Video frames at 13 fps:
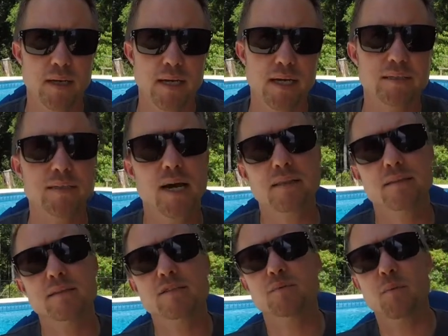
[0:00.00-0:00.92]
He's got
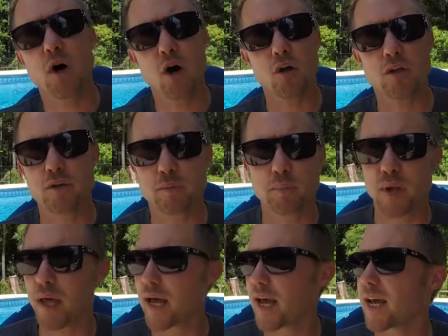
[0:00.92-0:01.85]
this small little
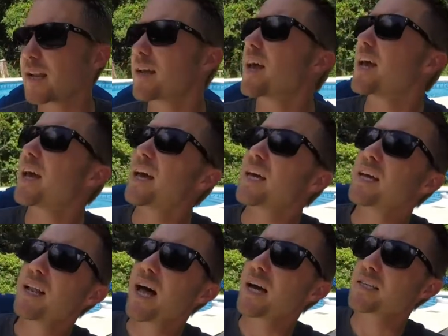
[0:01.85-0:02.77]
plane.
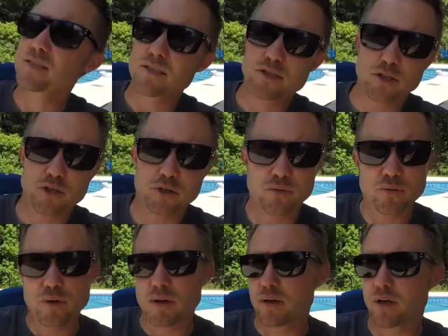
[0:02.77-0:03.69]
He likes to do
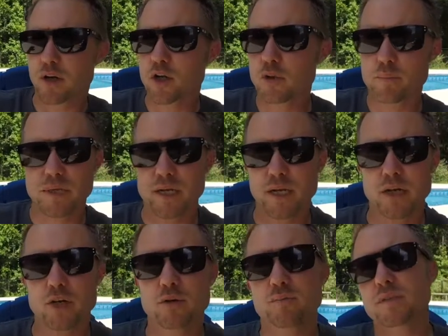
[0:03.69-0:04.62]

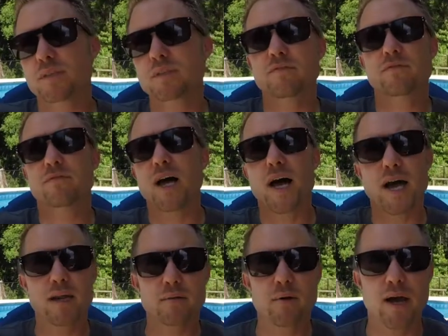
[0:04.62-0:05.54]
loop-de-loops and
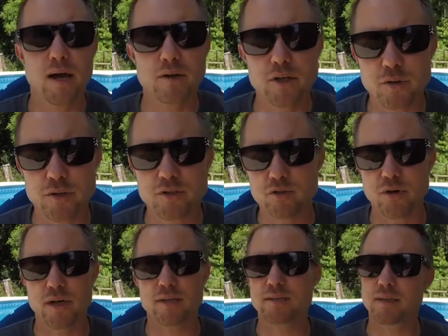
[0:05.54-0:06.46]
flying around doing
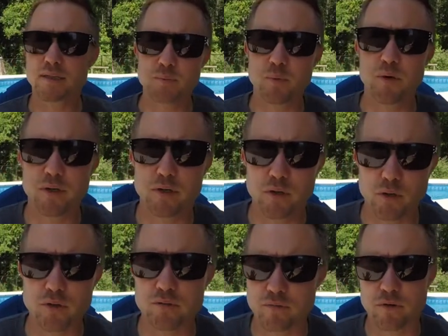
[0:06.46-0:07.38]
tricks, and it's pretty
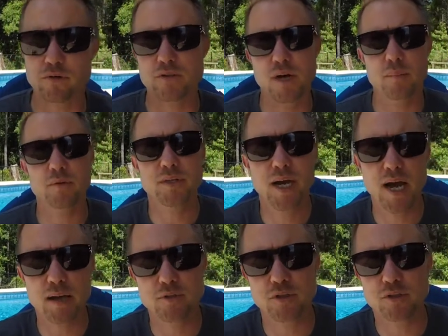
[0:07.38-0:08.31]
cool the first couple
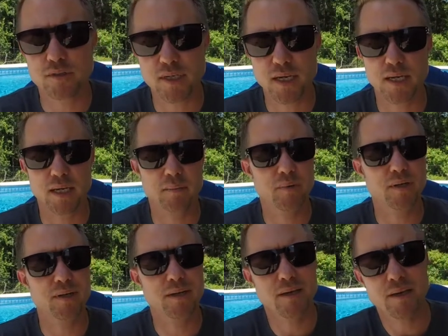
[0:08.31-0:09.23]
times you see it,
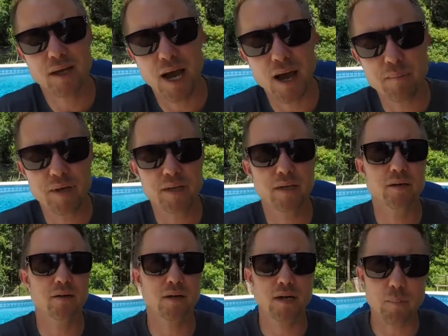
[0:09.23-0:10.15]
but I've been
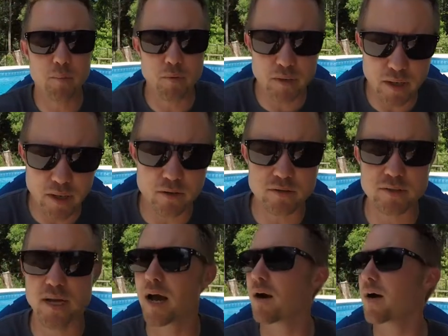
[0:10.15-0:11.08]
here a couple years
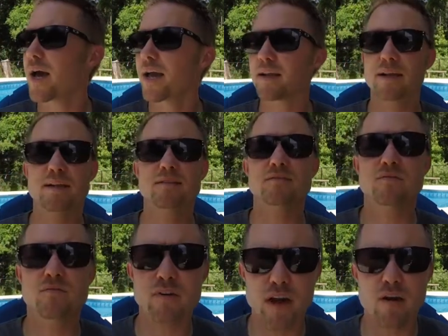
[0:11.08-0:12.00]
now, and it is
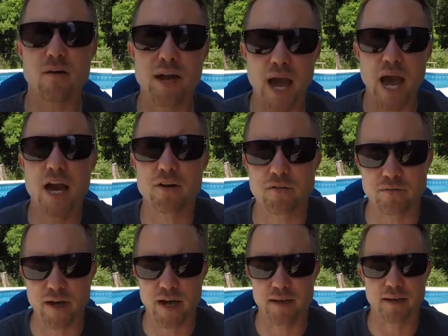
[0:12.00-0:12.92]
very
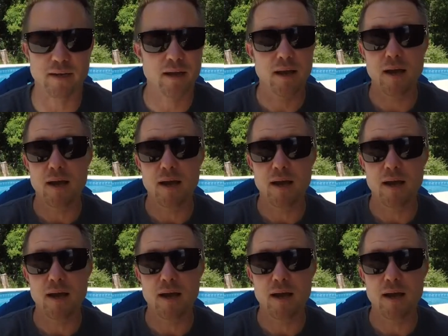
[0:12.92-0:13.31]
aggravating